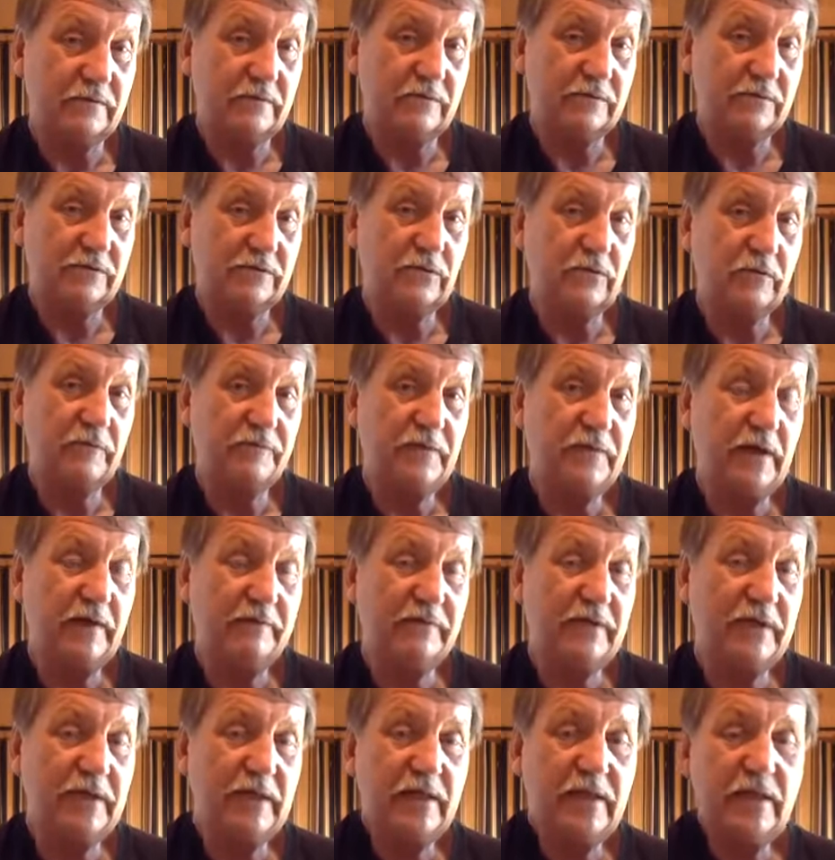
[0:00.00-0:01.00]
So if you have
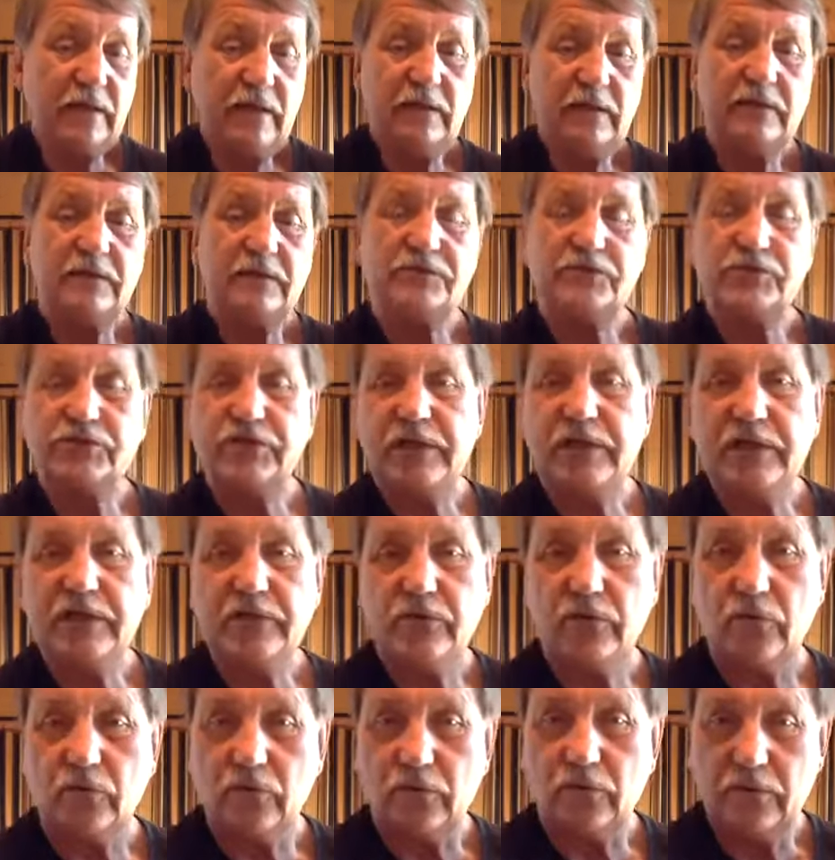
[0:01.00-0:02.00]
an E and a G
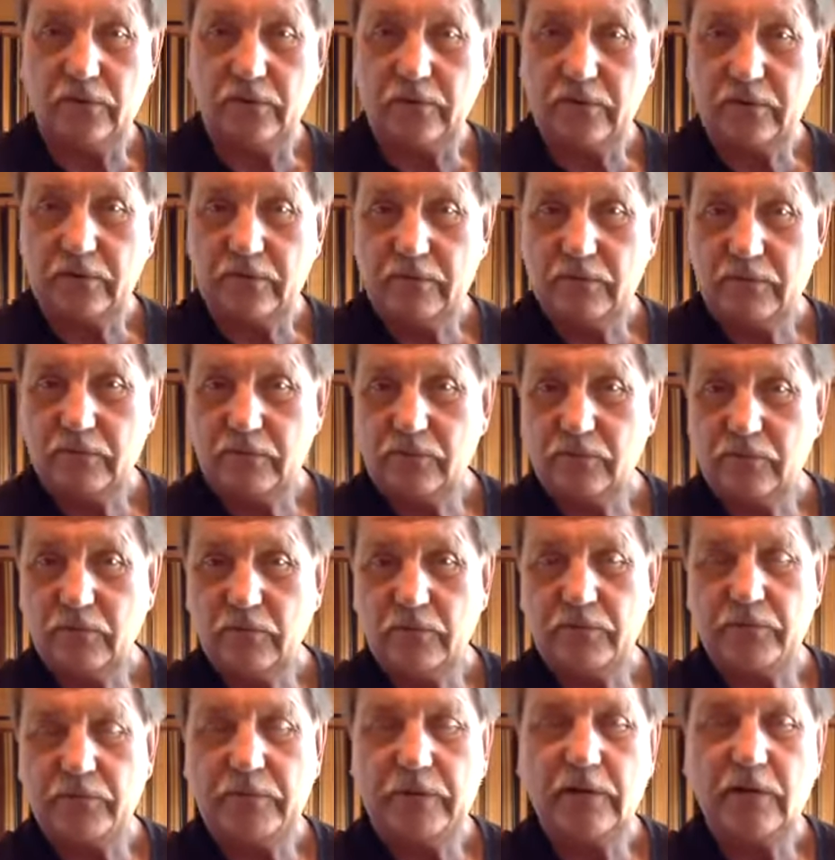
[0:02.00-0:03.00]
chord, what
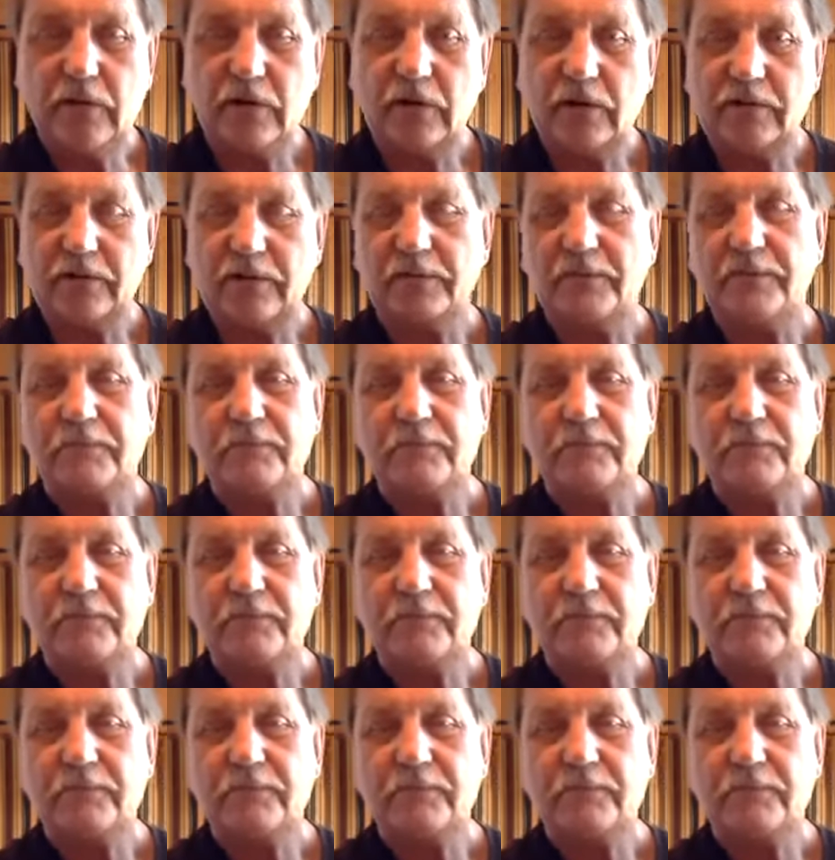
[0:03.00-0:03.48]
would we call it?